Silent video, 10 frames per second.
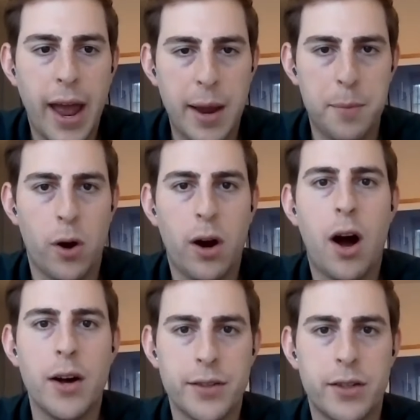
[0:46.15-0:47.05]
a more
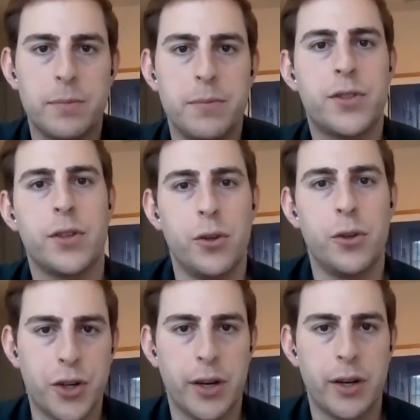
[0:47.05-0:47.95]
custom
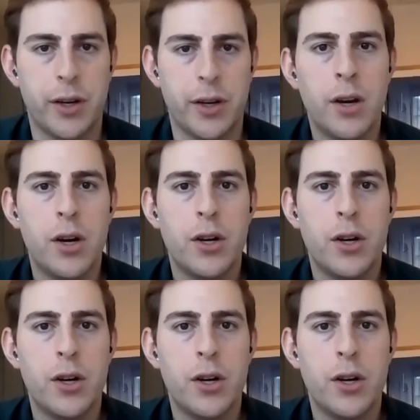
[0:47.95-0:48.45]
solution